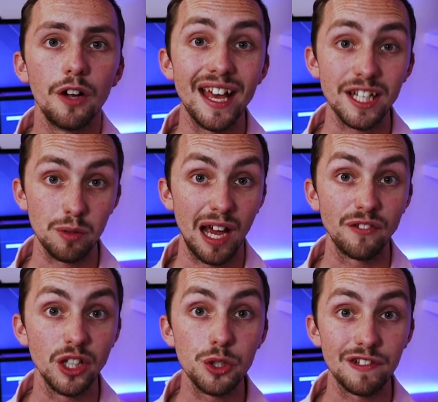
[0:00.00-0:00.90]
Next we
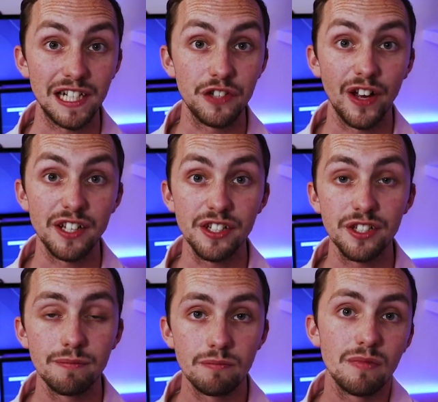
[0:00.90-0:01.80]
have user
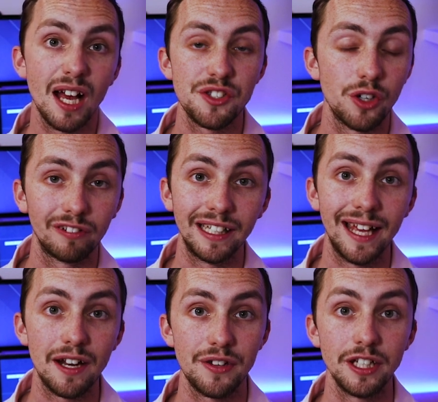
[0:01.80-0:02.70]
interfaces, that's not really
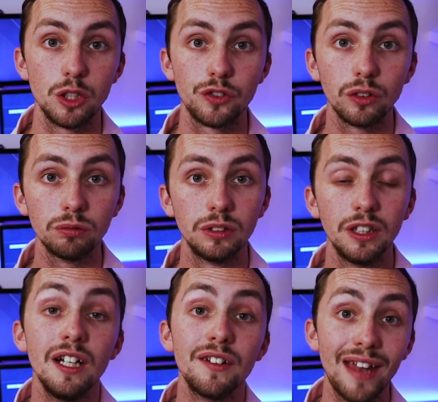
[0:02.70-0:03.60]
anything useful.
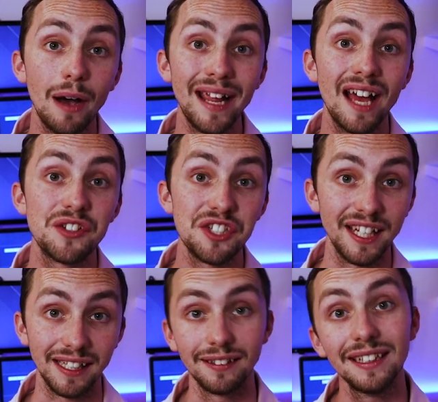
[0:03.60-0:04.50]
Now we have
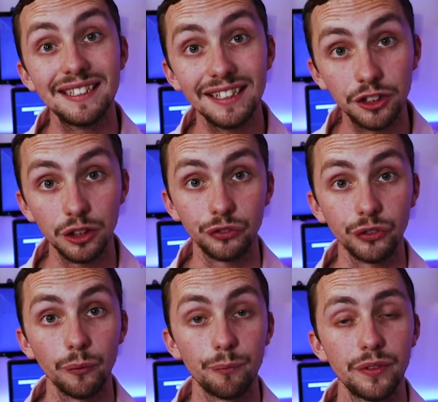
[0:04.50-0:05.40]
sync, this is
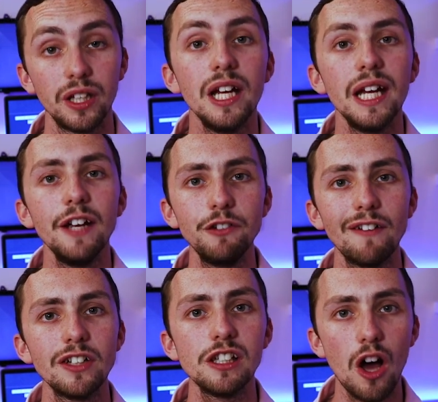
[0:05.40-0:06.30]
useful. If you
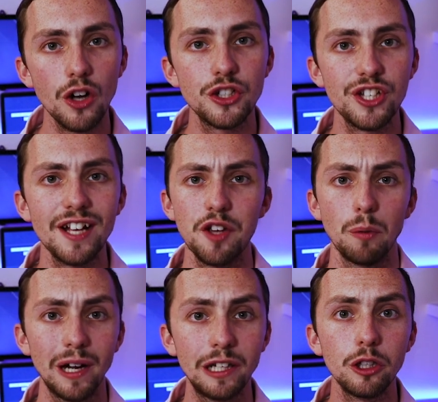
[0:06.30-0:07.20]
have a large
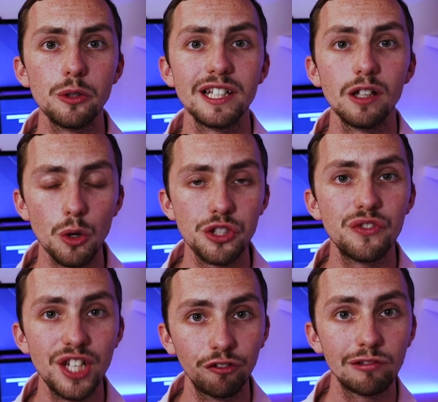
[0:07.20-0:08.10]
setup where you're using lots
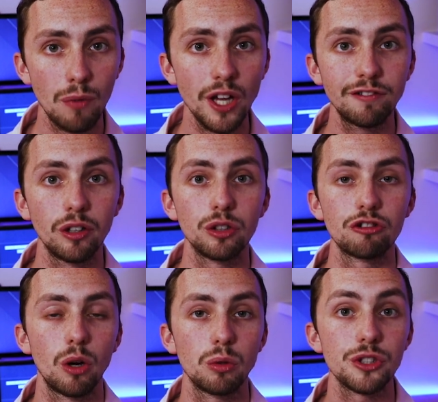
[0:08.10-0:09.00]
of different
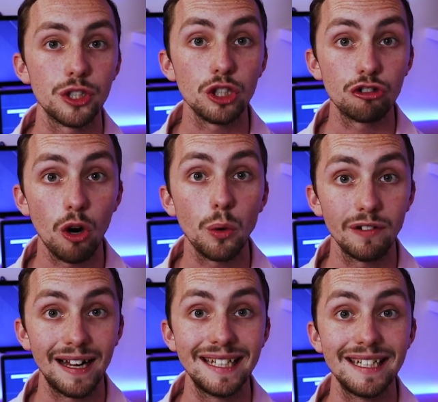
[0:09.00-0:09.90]
microcontrollers to control
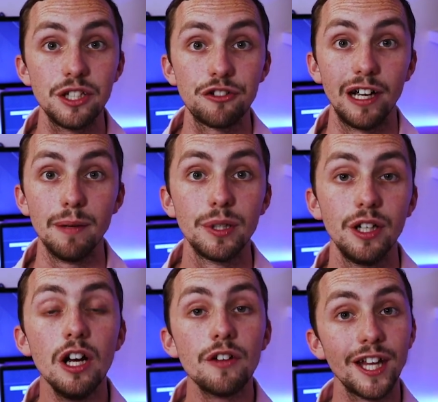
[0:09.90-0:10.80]
your LED strip,
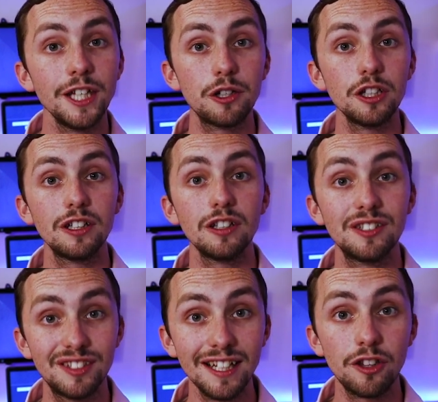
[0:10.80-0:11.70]
then you can
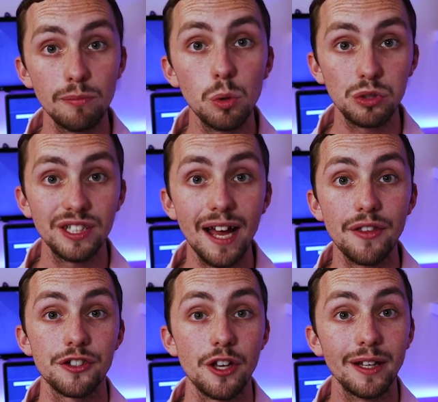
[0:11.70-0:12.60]
sync them all
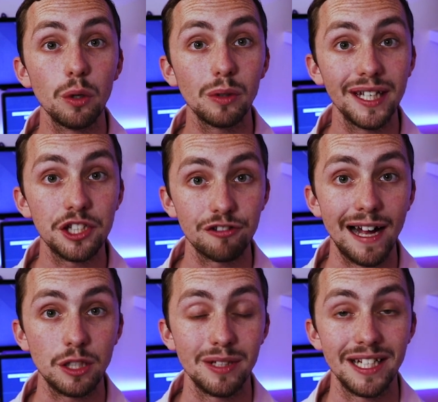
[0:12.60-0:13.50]
together so they all
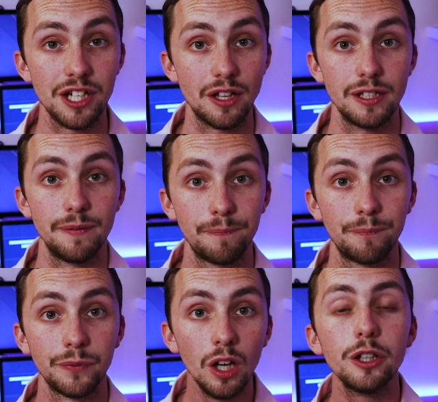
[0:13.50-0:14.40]
interact with each other.
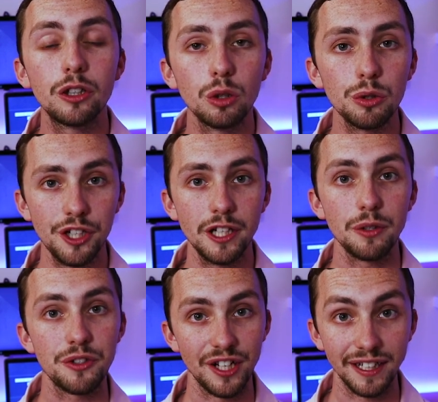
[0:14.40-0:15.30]
You can also
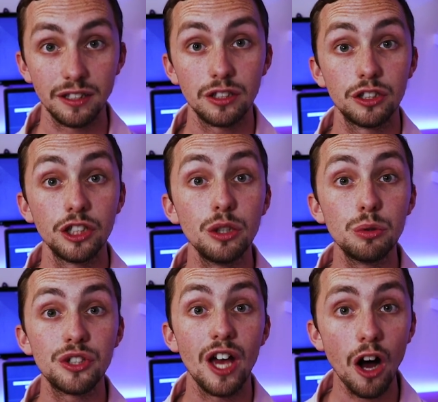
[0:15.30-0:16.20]
use sync to
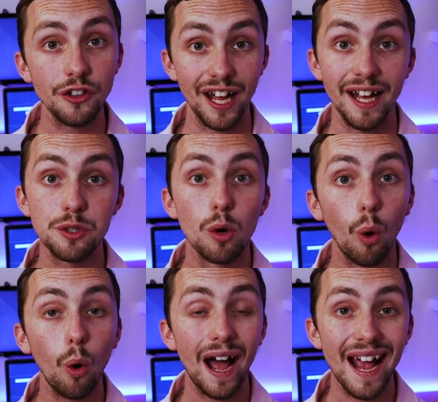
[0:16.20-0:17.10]
use ArtNet or